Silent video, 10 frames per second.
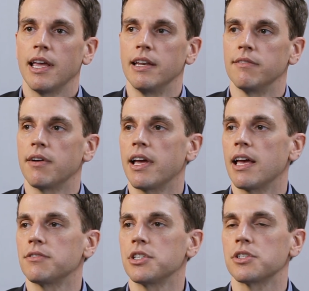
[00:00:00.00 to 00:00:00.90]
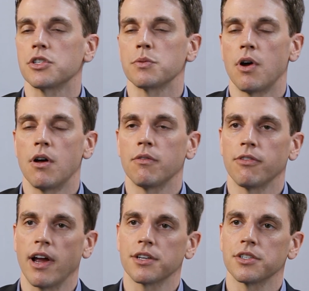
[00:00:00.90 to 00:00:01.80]
And if I have just a small
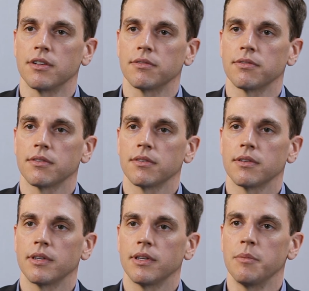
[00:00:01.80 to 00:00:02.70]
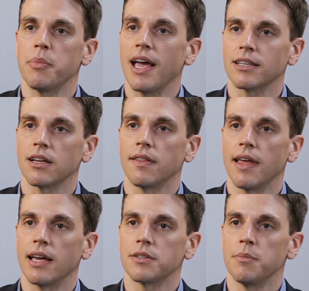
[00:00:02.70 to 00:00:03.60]
fraction of impact on
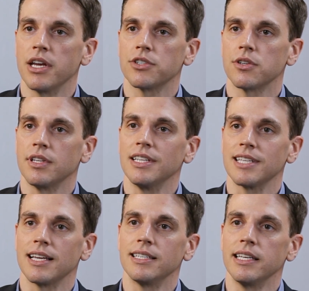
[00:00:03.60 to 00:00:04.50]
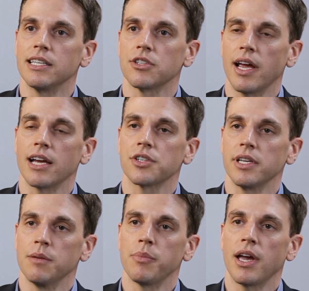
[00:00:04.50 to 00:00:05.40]
that to make sure these ideas are
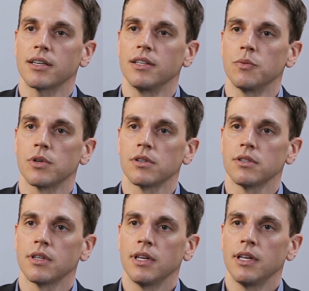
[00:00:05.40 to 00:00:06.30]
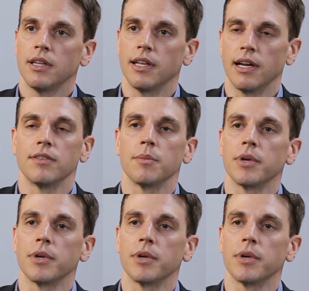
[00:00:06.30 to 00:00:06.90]
actually impacting the world, then I've done